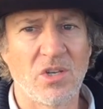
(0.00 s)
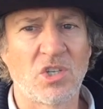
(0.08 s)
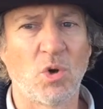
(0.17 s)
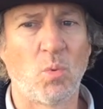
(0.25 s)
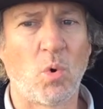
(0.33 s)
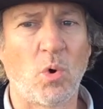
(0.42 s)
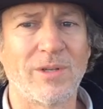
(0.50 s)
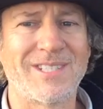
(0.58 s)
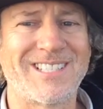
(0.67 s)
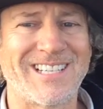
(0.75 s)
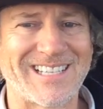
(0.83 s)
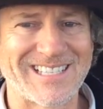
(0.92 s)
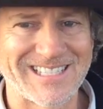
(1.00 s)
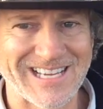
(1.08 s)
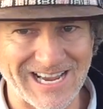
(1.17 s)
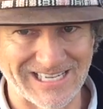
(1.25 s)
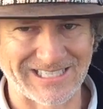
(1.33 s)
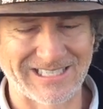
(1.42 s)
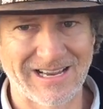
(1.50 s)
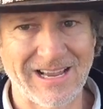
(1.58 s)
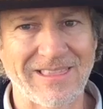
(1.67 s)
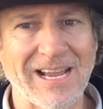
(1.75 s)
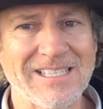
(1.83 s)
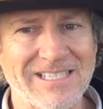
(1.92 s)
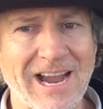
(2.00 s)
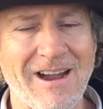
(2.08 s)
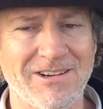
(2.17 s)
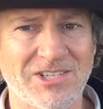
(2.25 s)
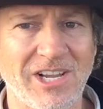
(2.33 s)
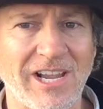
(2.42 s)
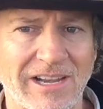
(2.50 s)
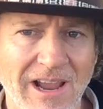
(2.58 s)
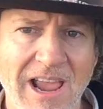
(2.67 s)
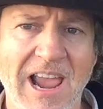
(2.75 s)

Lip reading: towards success. That's guaranteed.